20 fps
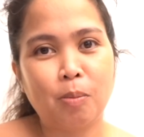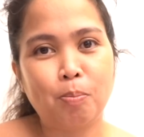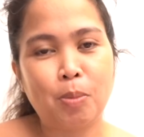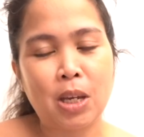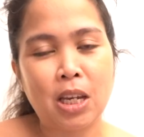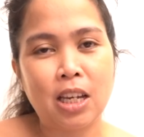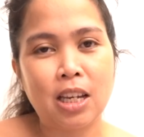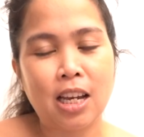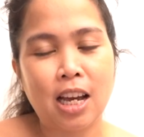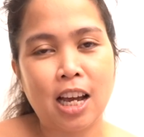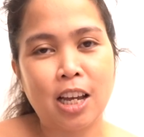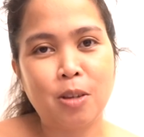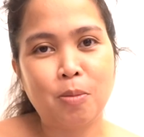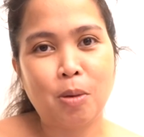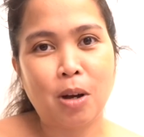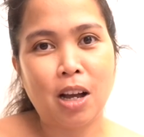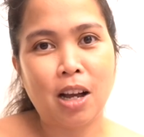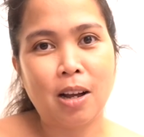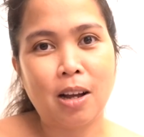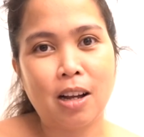pinggan,
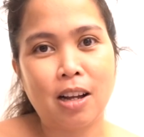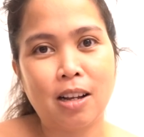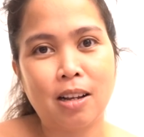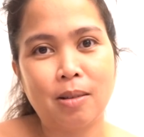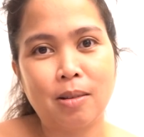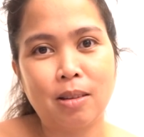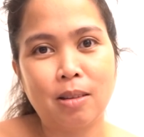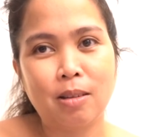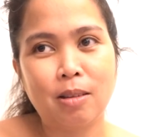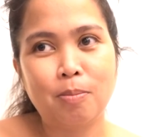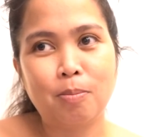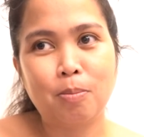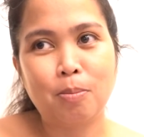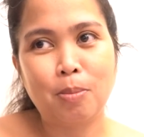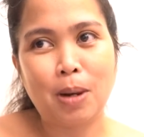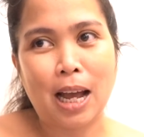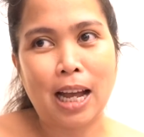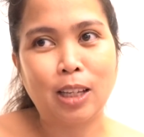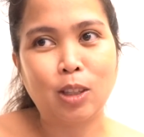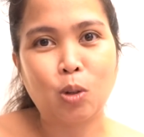yung mga
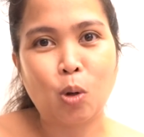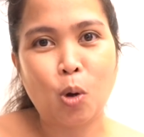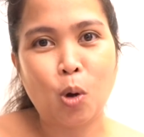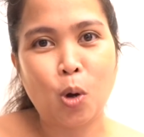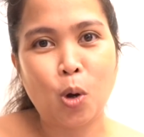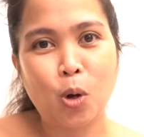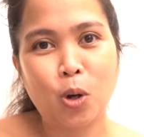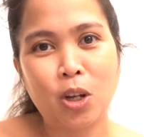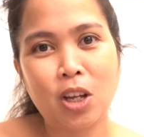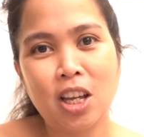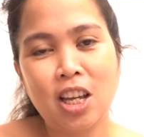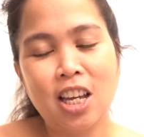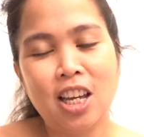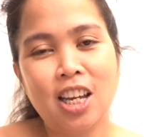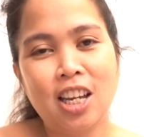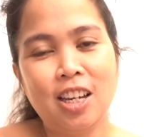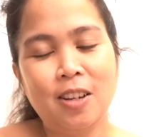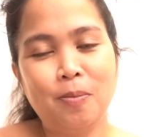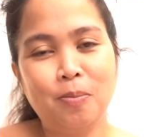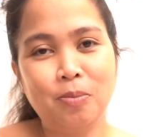plato,
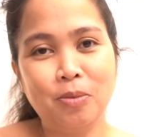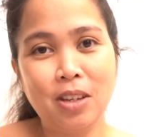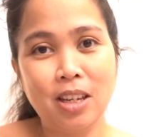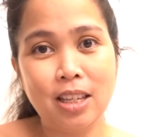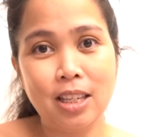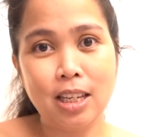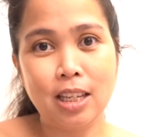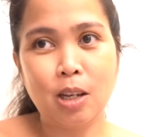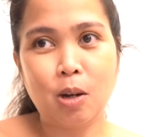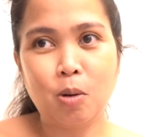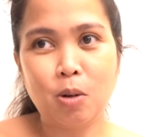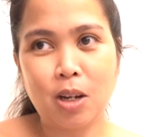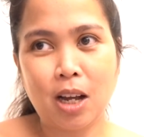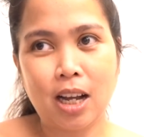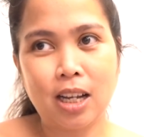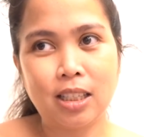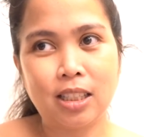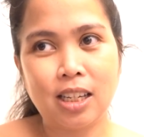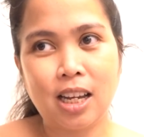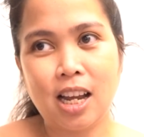hindi na
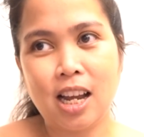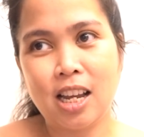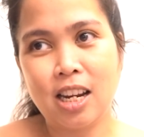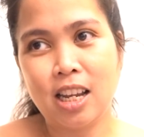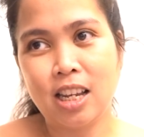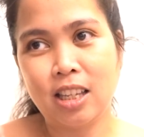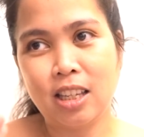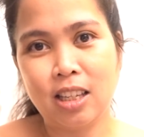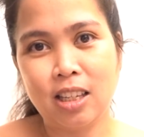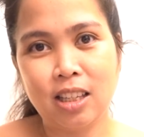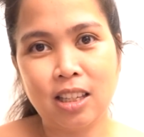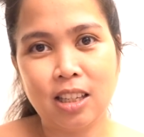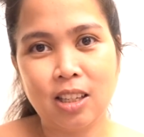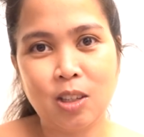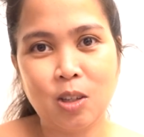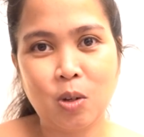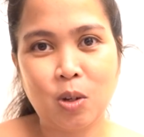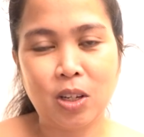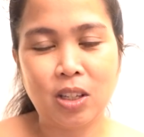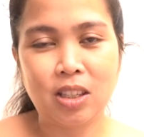hugasan, and
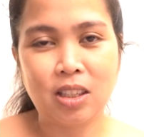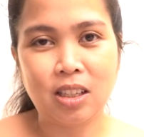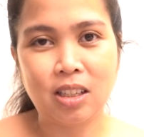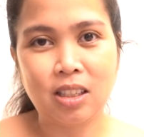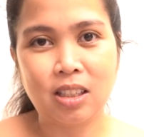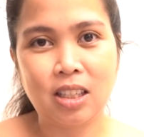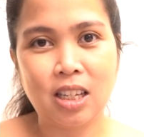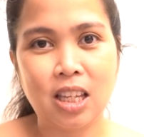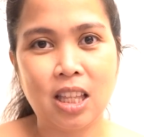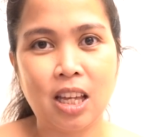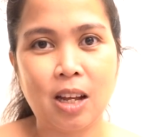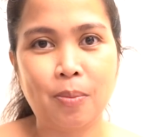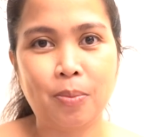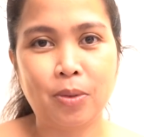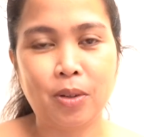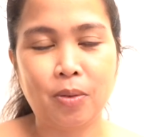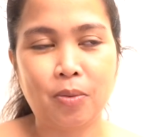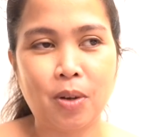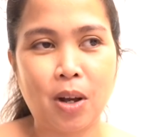you can still see them the